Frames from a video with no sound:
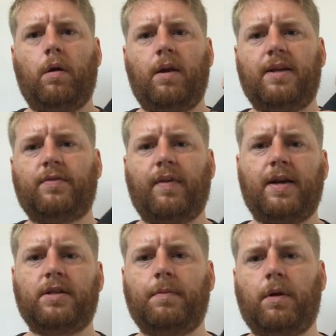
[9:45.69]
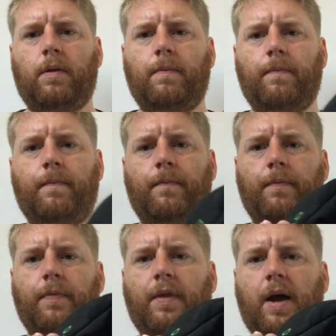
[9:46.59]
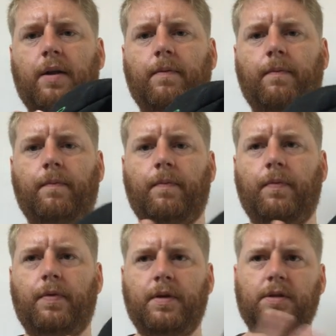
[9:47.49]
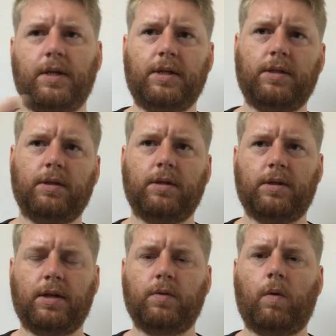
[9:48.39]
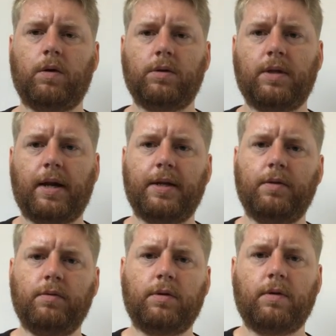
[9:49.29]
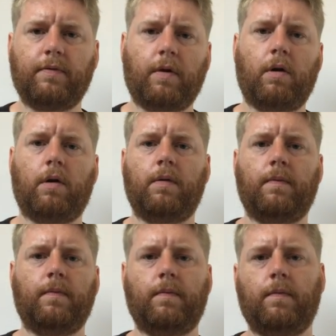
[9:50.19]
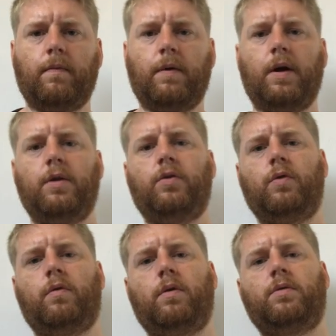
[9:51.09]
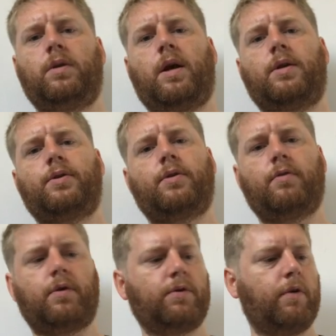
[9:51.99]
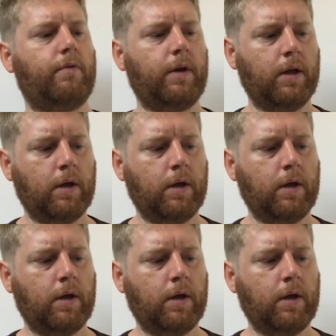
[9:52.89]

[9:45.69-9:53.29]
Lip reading: less flexible than the 661s that I use for enduro slash cross country.